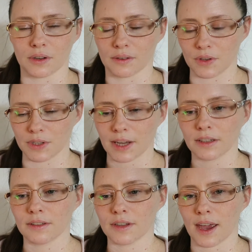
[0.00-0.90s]
the
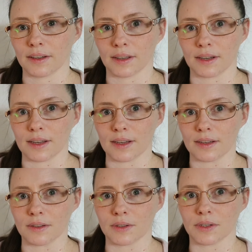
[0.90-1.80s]
second edit
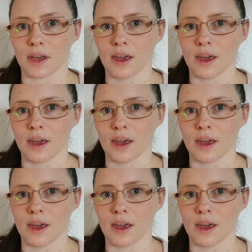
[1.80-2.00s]
is